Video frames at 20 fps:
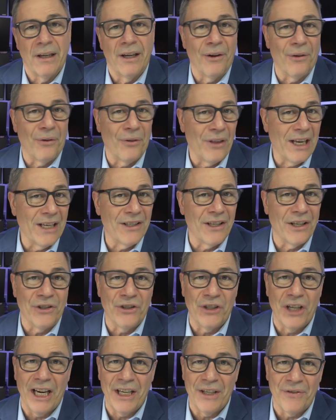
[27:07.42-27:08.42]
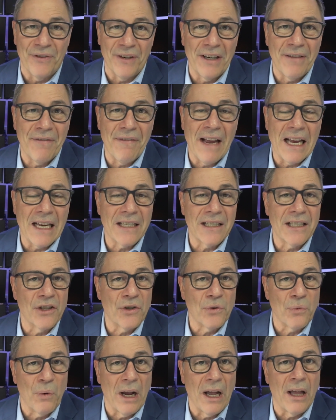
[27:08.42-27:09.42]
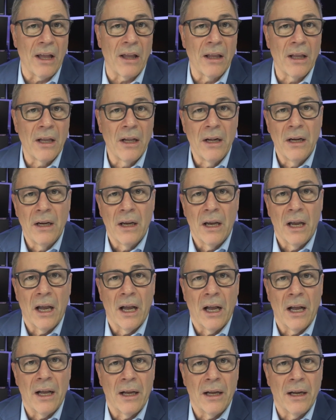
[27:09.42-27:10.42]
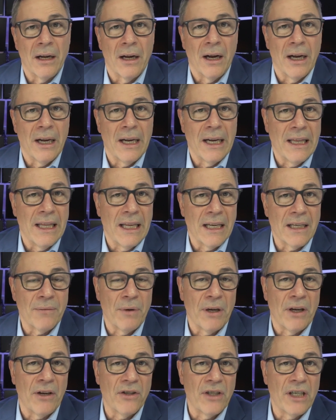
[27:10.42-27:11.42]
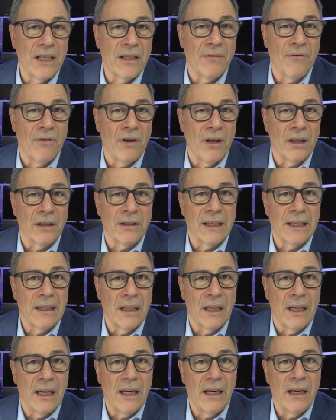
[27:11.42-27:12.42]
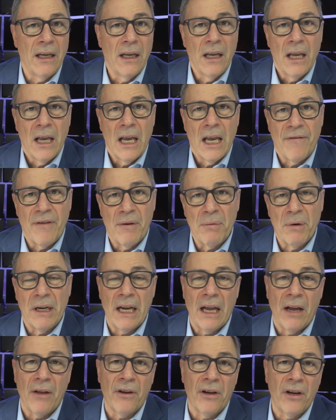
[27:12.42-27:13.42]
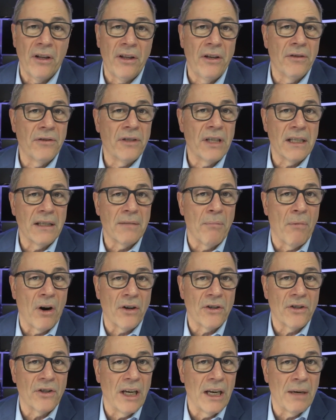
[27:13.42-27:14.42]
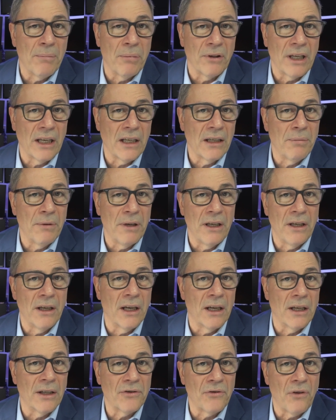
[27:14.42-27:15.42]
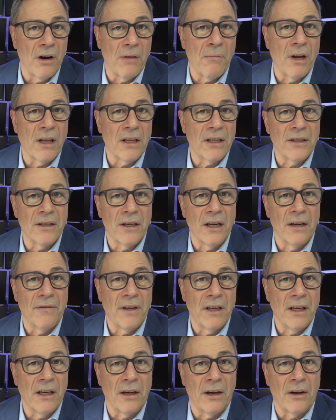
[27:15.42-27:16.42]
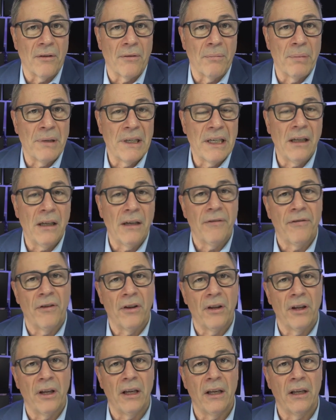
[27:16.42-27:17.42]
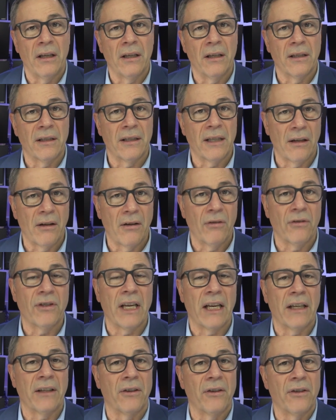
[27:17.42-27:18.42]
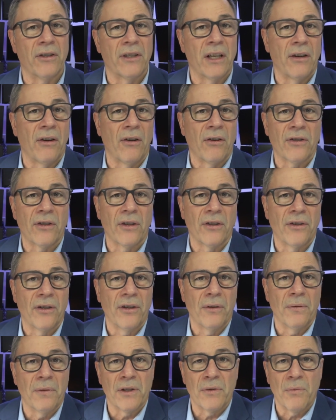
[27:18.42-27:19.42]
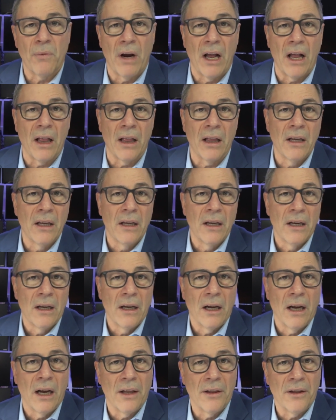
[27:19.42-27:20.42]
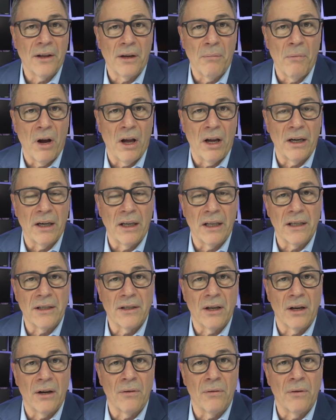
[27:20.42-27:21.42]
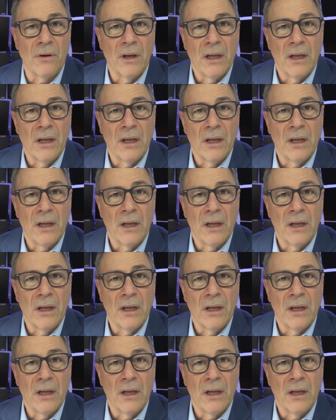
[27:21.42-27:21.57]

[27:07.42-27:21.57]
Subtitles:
things can change very fast as well. In this, we could see some volatility in February. Now, the good news is March and April tend to be strong months of the year, particularly for the cyclical sectors, and also too as well the commodities. So